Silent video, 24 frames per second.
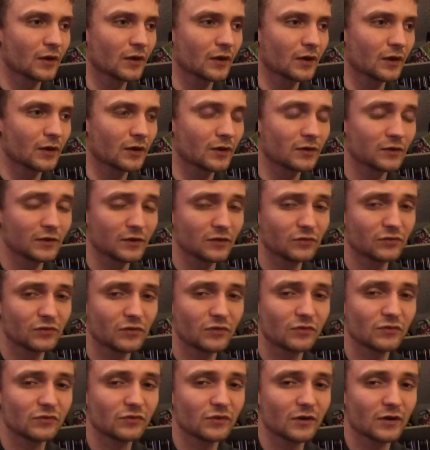And th-
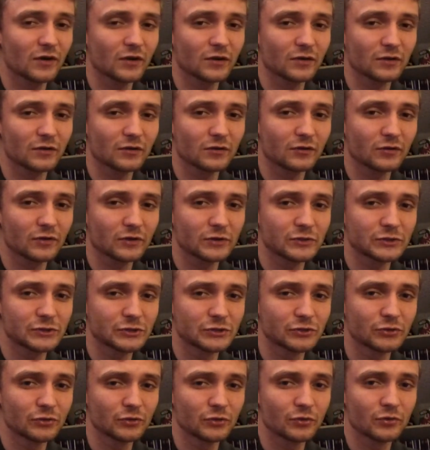this dog literally
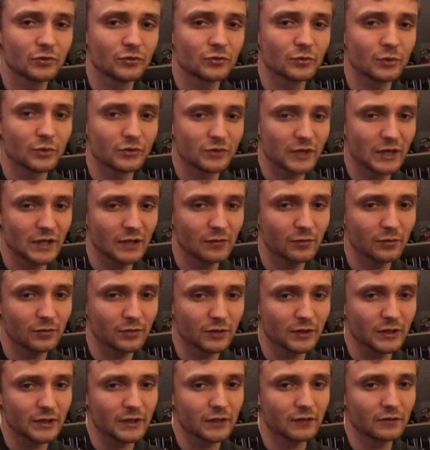chewed through a table
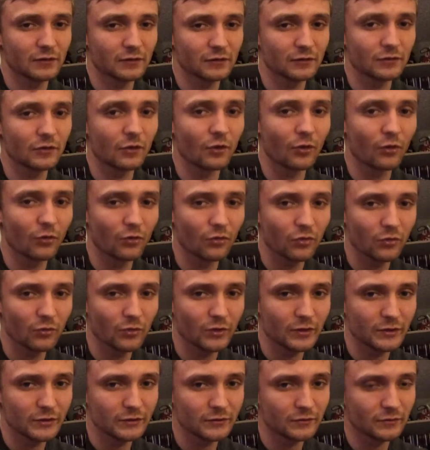leg all the
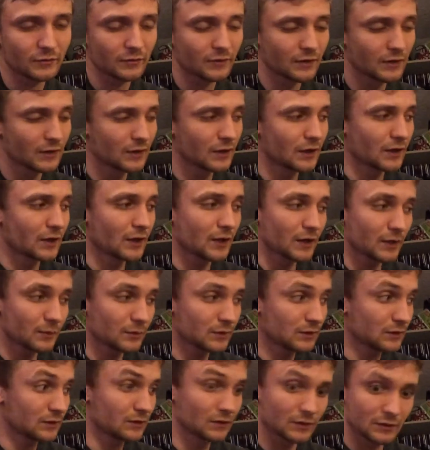way through. I
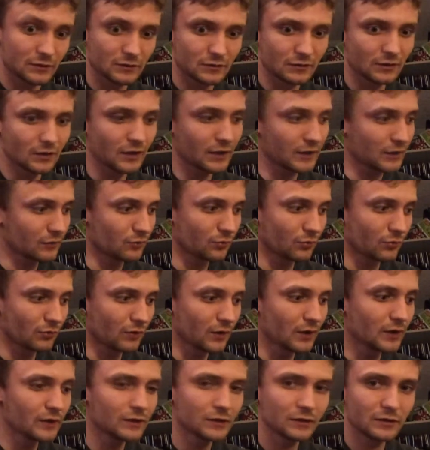mean, like,
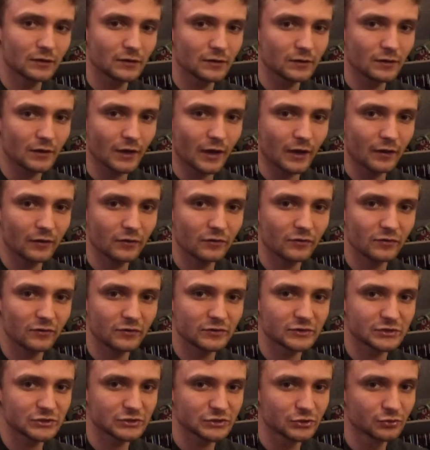what? How does it
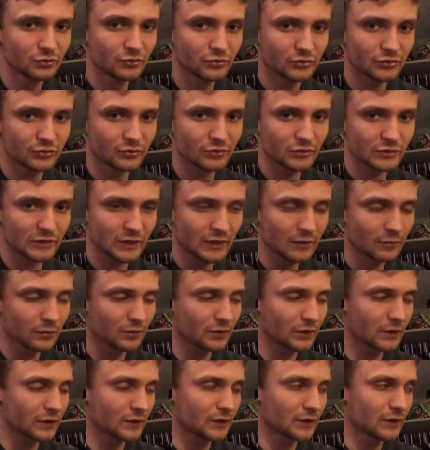chew through a
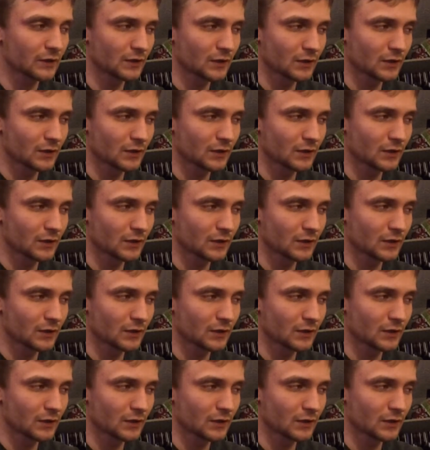table leg?